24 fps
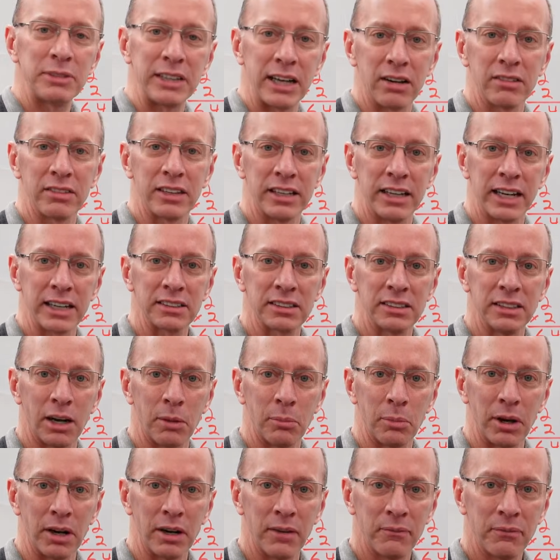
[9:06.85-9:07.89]
down the next
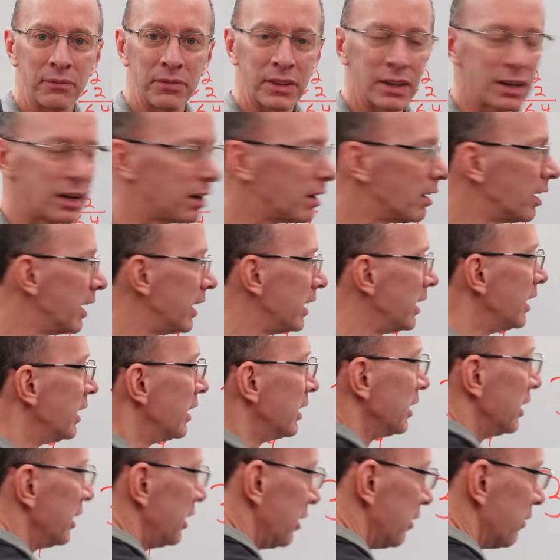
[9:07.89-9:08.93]
number. All right,
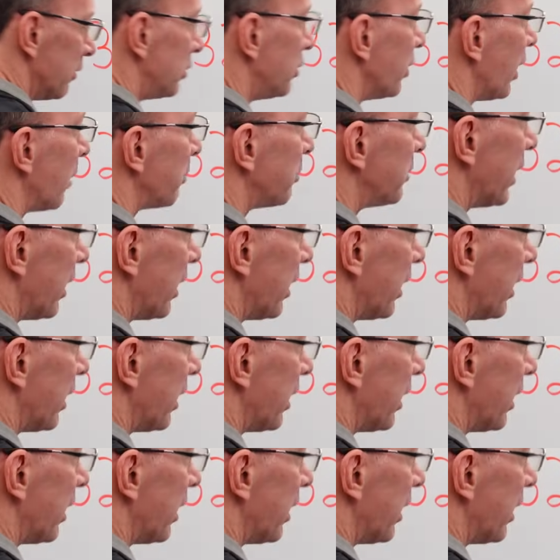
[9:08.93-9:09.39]
and you would drop